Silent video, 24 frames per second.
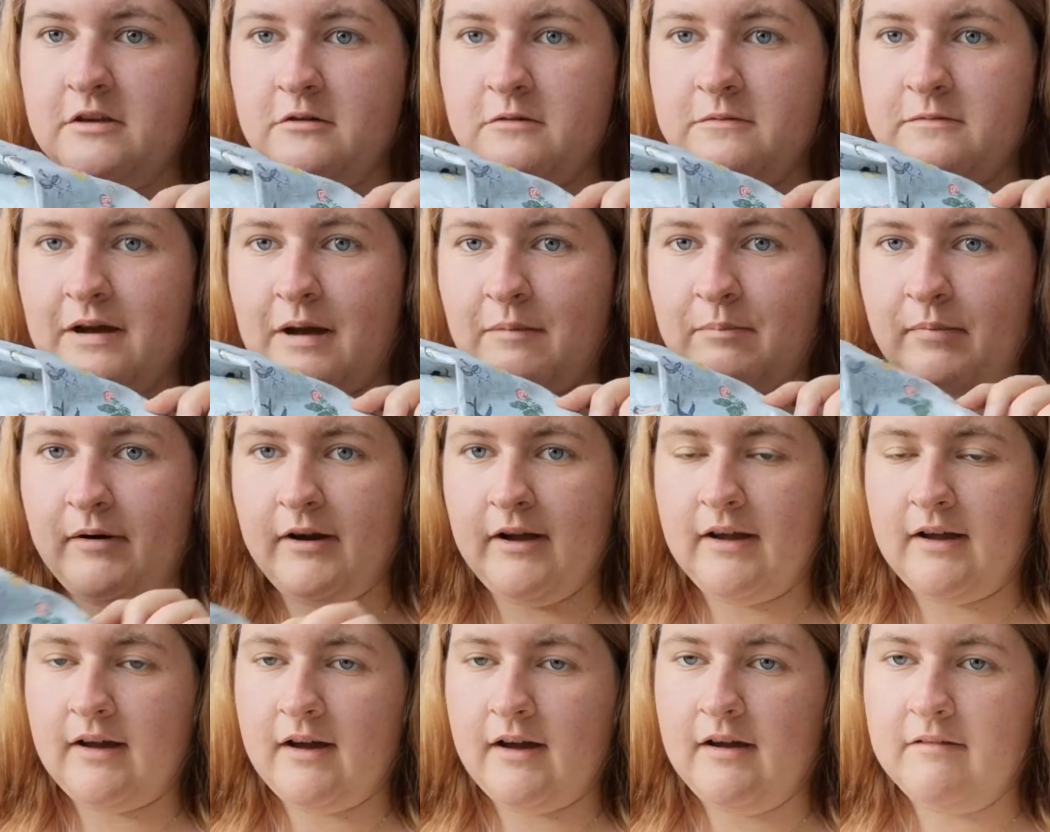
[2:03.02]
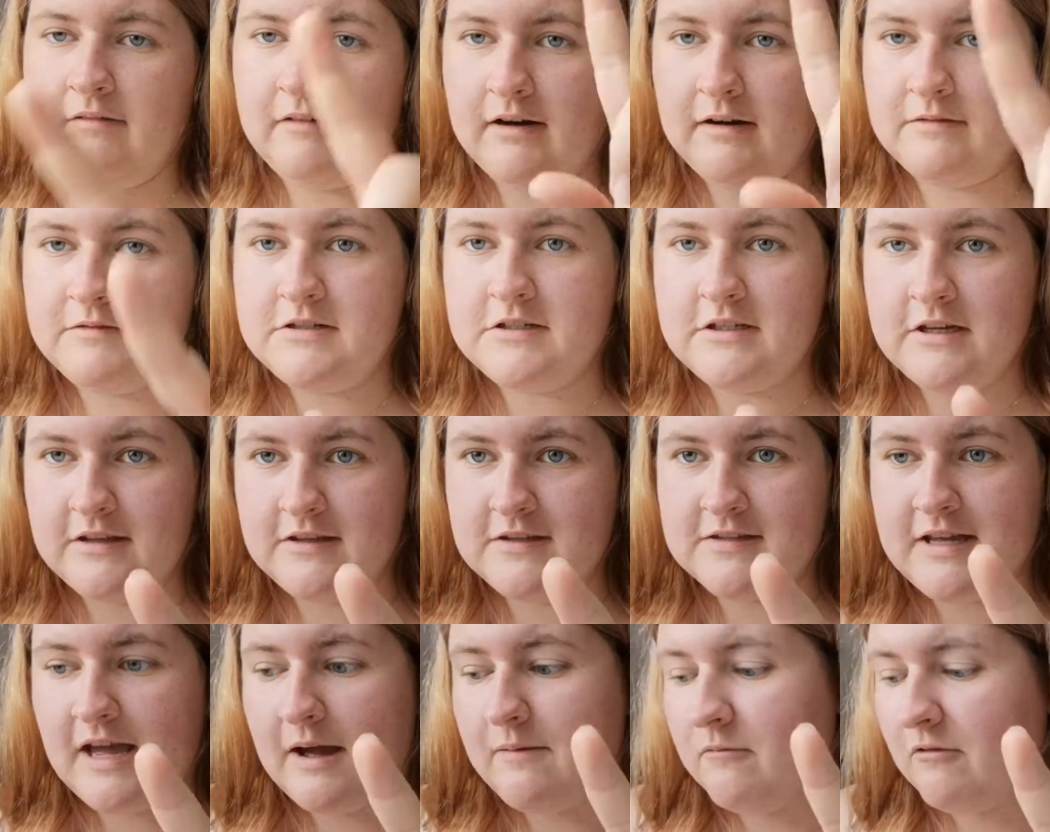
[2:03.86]
your fabric, I'm going to have to turn
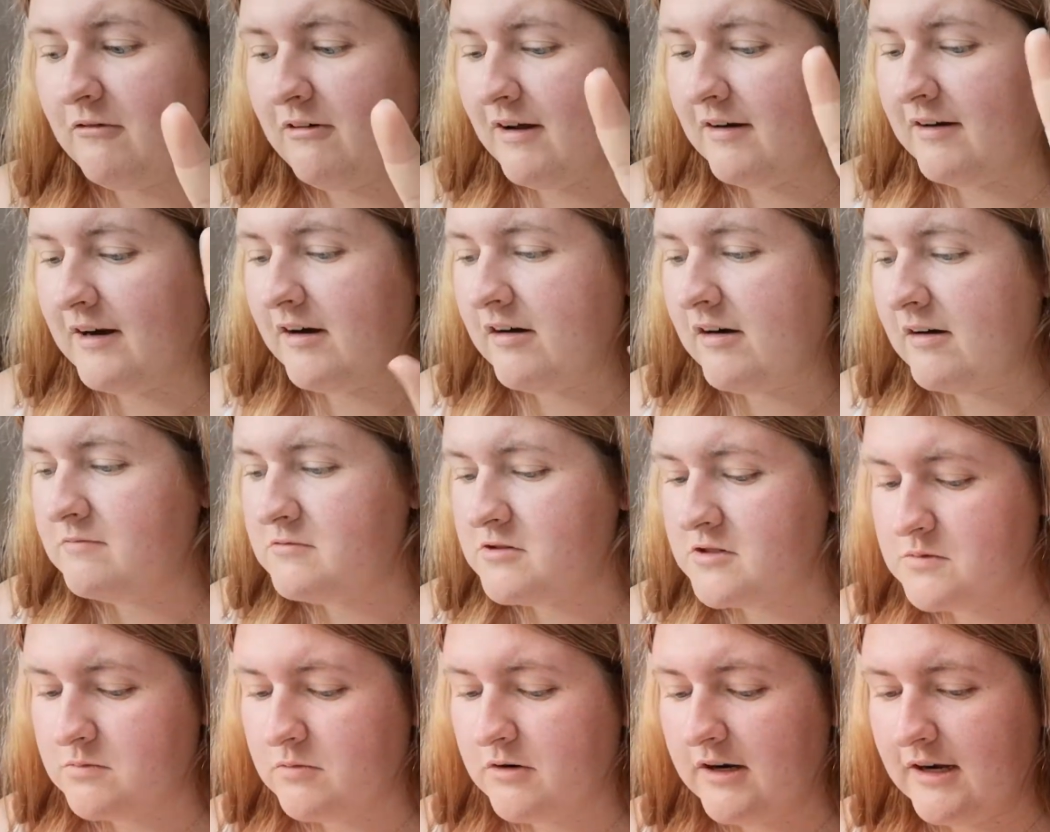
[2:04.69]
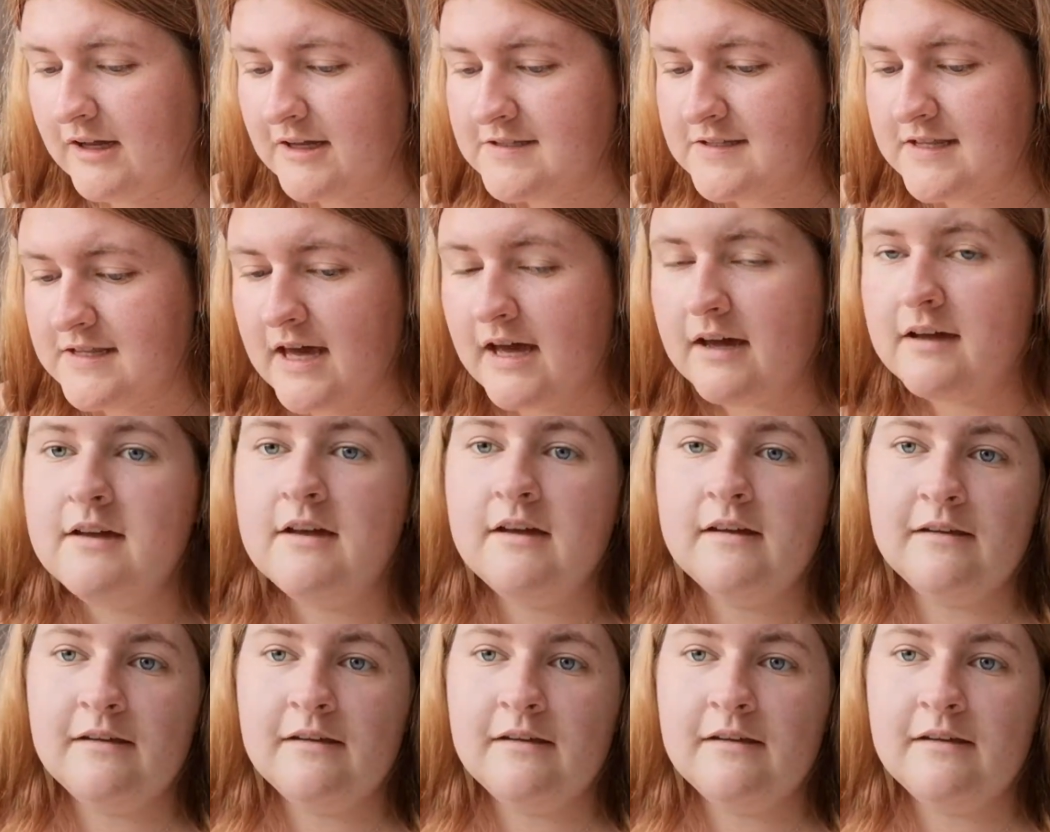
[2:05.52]
this camera around now, I've just realised that.